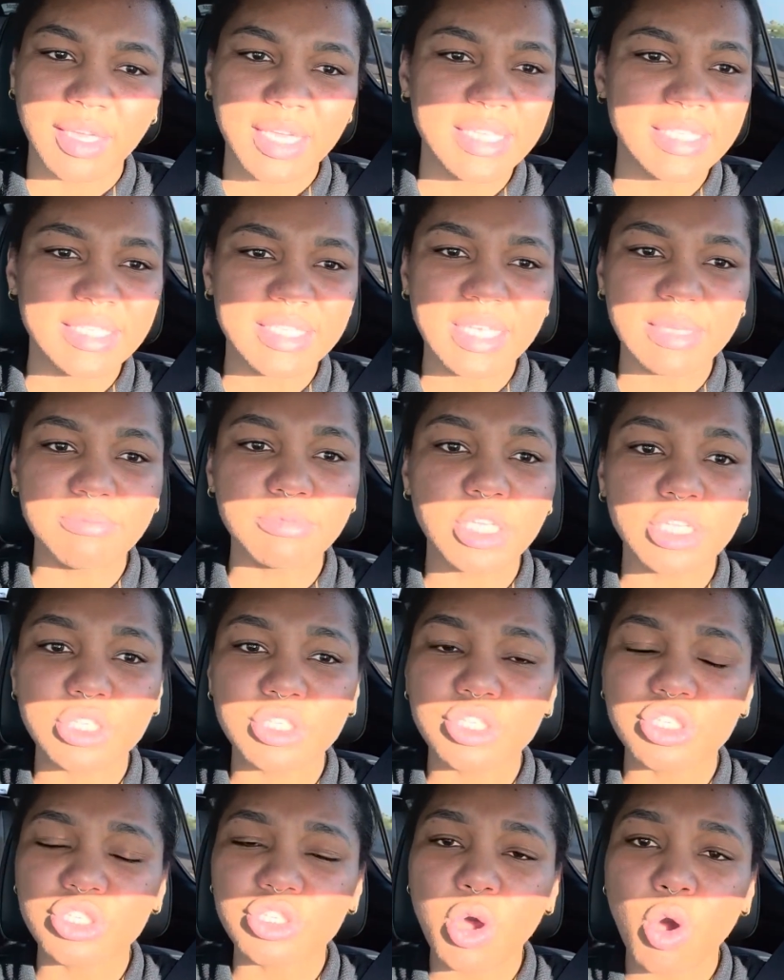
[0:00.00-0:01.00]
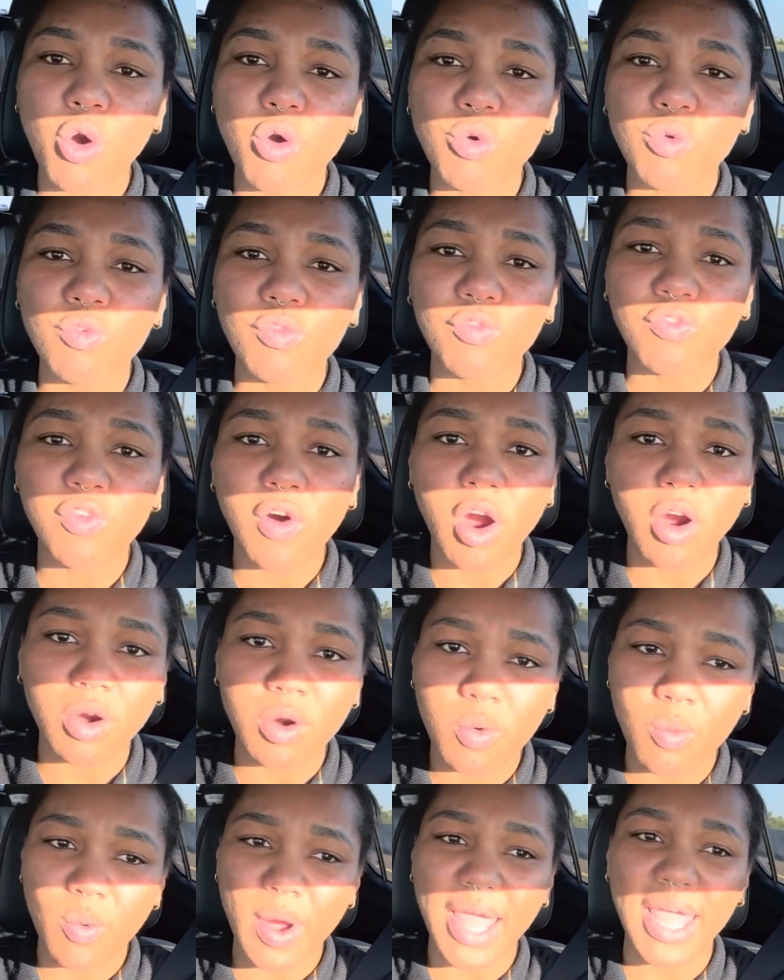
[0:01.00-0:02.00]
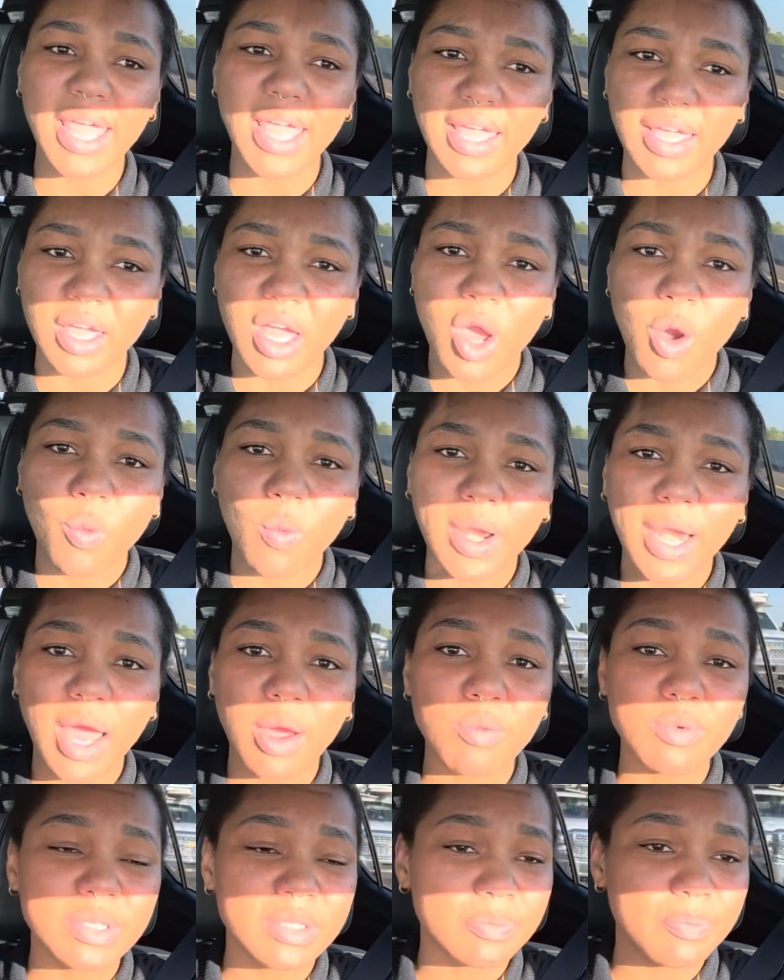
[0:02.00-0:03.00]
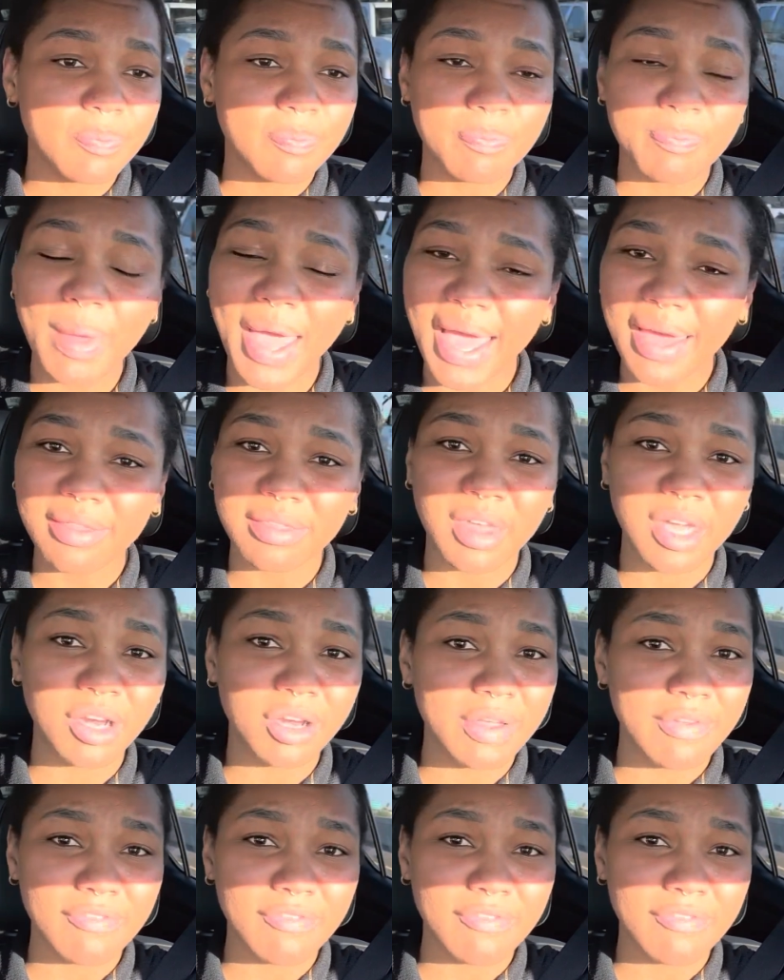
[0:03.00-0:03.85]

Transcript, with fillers: It seemed so far away when I was back there.